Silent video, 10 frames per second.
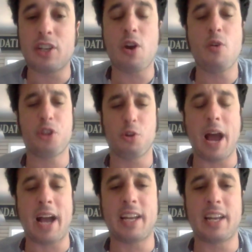to go through
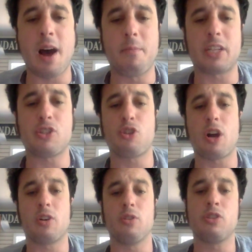economic
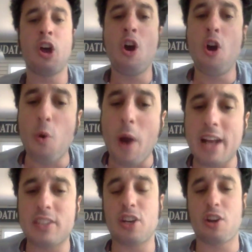struggles, who
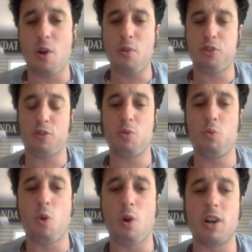had to go through
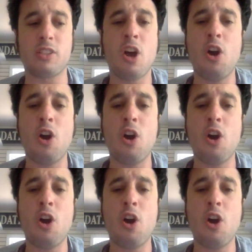wars,